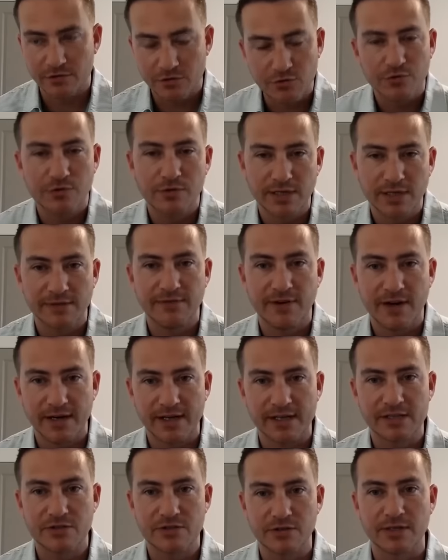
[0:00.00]
truly
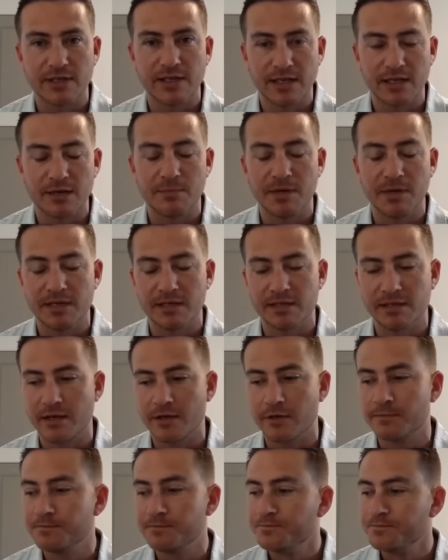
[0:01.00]
financially independent
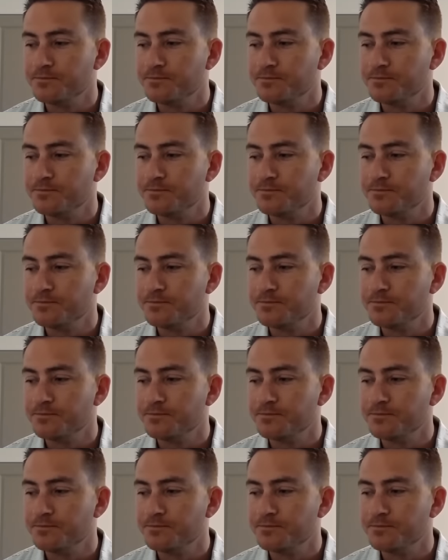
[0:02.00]
there.